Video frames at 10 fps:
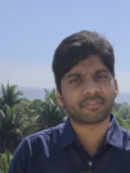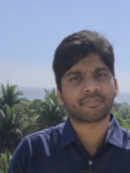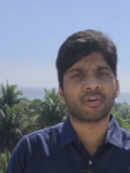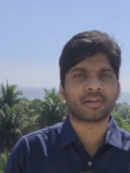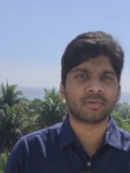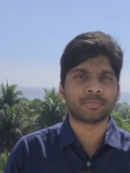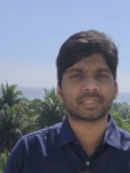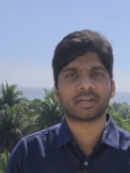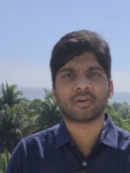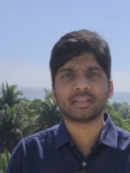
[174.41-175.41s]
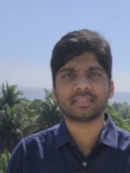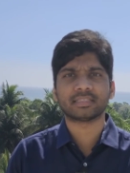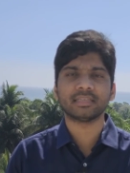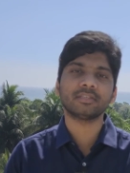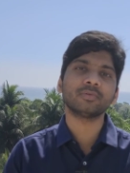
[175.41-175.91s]
the for loops and all these
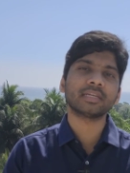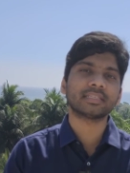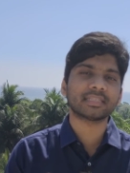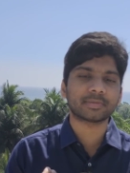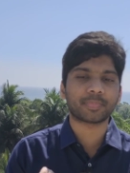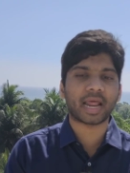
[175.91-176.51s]
things, you can just